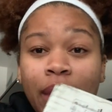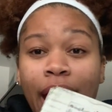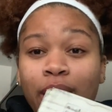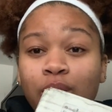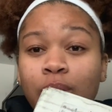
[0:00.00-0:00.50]

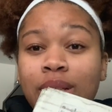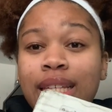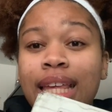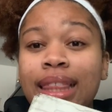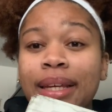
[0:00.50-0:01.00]
I don't know what's
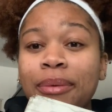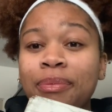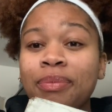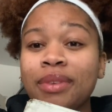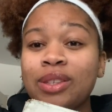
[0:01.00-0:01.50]
in them,
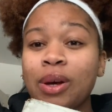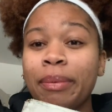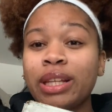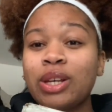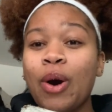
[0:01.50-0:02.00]
so I'm
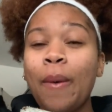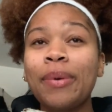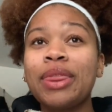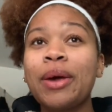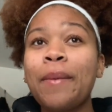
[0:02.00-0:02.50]
about to
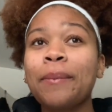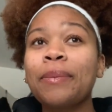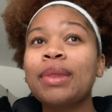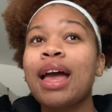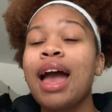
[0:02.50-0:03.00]
open them.
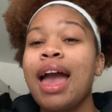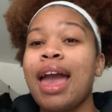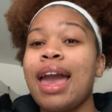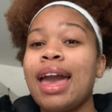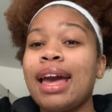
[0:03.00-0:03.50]

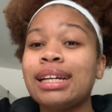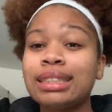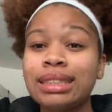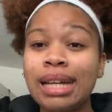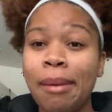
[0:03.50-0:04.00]

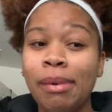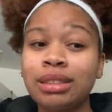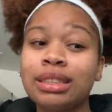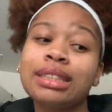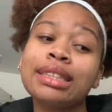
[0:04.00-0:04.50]
And I'm about
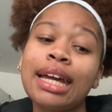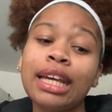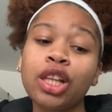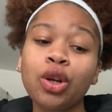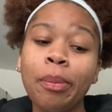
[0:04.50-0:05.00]
to study
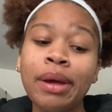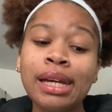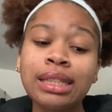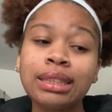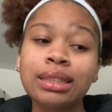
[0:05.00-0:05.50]
a little
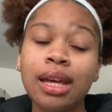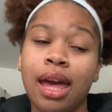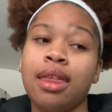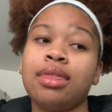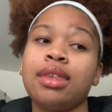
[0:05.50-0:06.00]
bit,
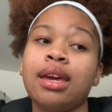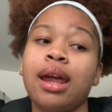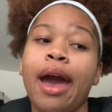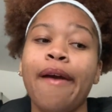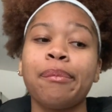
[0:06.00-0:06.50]
and then
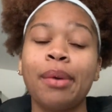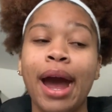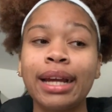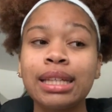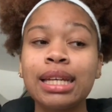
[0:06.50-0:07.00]
I have
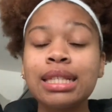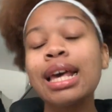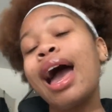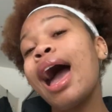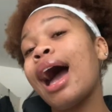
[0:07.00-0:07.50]
practice.
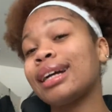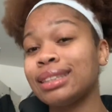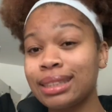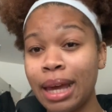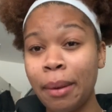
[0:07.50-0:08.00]
I
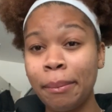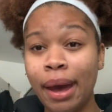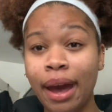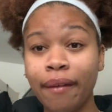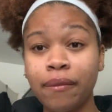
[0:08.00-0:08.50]
just came
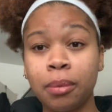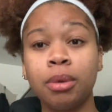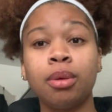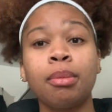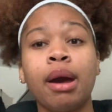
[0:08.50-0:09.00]
back from
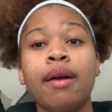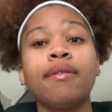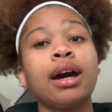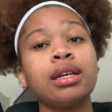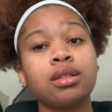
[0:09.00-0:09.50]
meeting with my
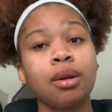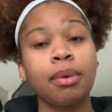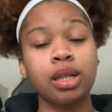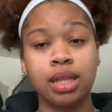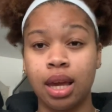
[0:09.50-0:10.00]
advisor
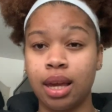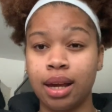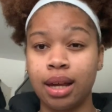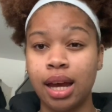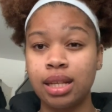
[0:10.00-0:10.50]
about
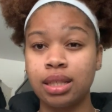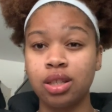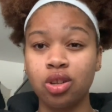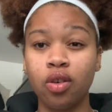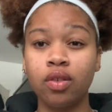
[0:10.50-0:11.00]
taking
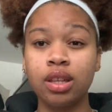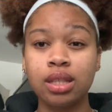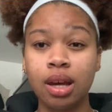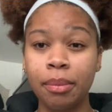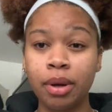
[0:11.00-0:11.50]
classes over the
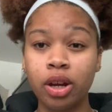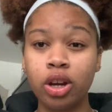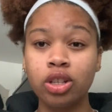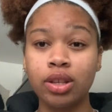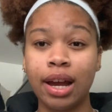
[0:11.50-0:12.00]

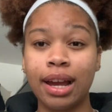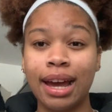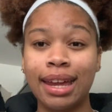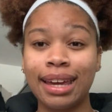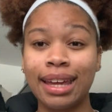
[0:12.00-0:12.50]
summer so I can
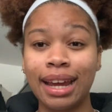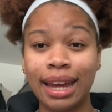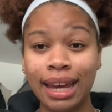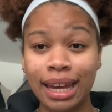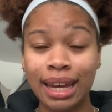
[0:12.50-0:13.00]
kind of get
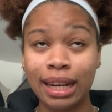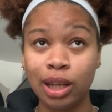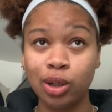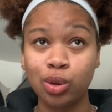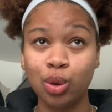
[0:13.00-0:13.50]
ahead
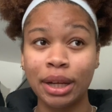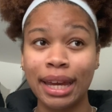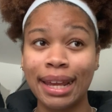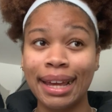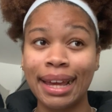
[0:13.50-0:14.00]
in
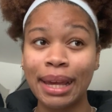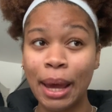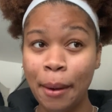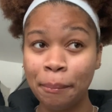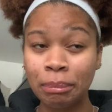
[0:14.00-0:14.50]
organic
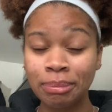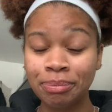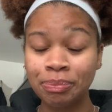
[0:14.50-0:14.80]
chem.